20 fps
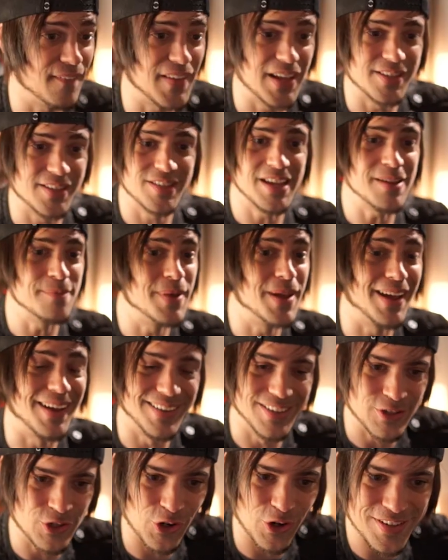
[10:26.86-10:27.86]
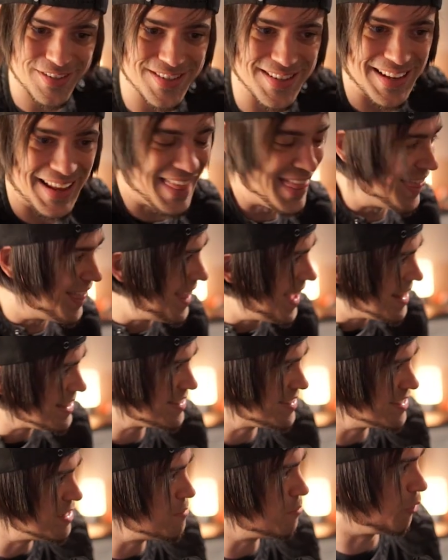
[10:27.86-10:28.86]
That's it, man. Just that
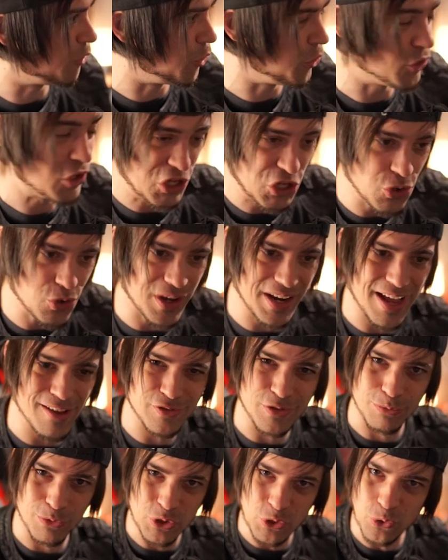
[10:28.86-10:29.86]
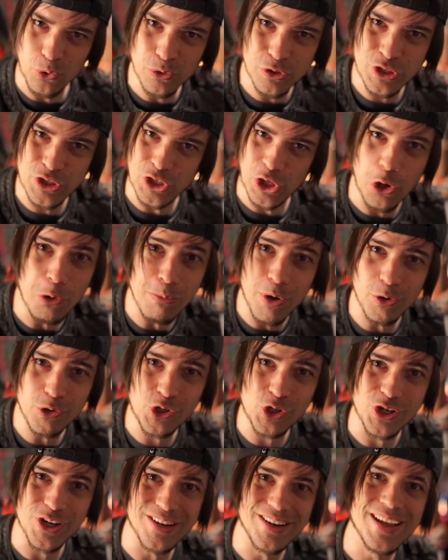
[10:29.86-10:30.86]
simple. You can have some cool slow
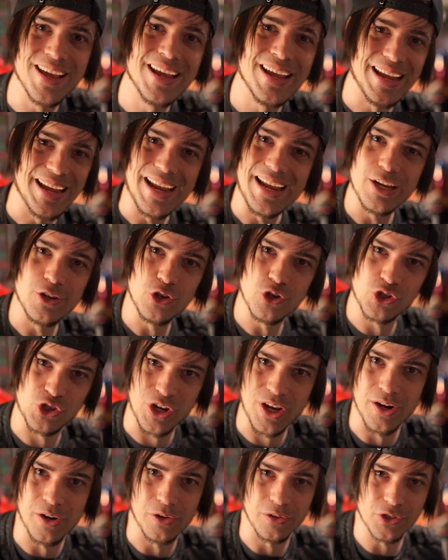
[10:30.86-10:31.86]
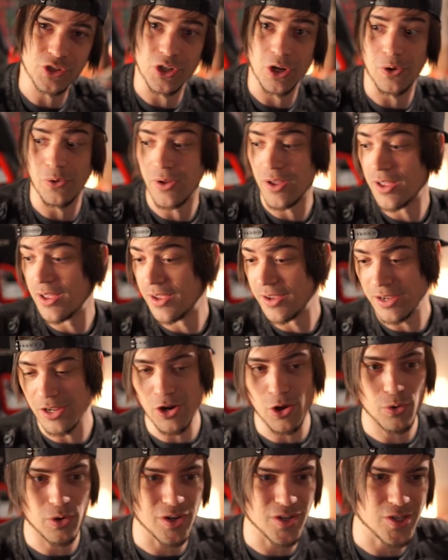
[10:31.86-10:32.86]
motion in your channel. So you
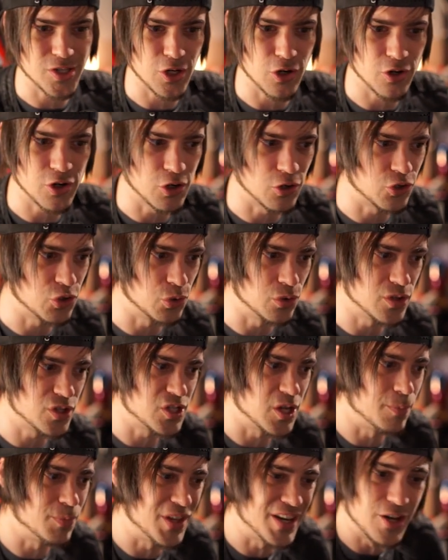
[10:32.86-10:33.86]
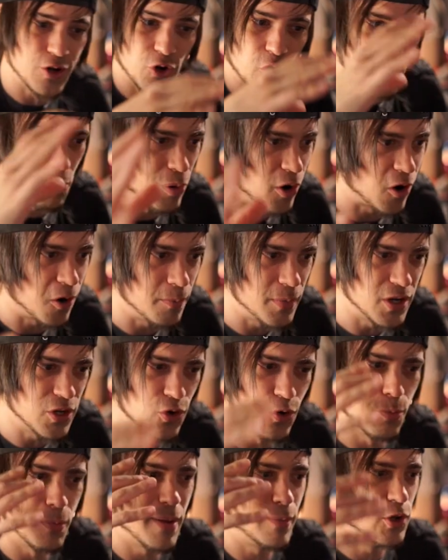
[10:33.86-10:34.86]
know, consider you're doing something in your apartment,
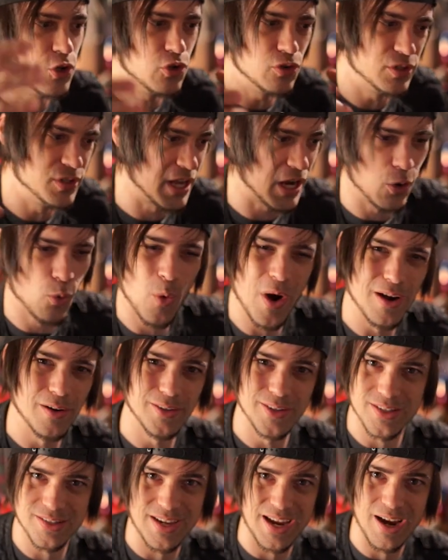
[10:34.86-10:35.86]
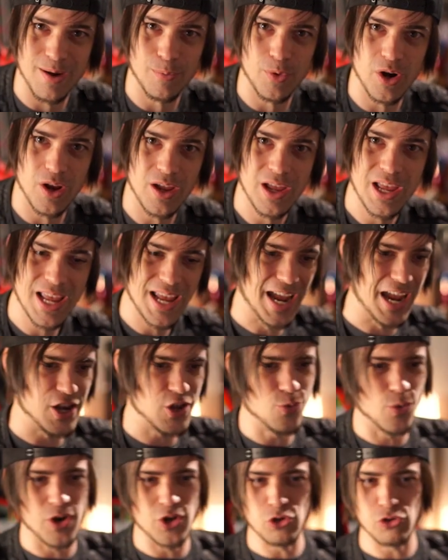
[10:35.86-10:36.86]
you're maybe using like a wireless camera and
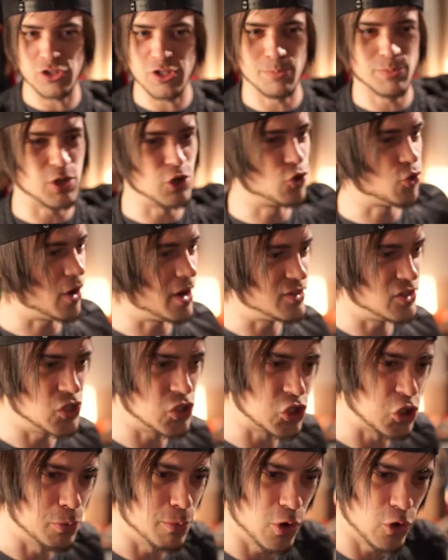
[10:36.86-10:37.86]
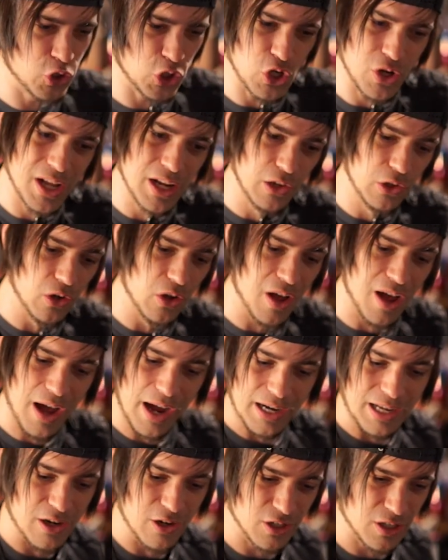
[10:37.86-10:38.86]
you want to do something crazy in slow motion, you hit a little hotkey or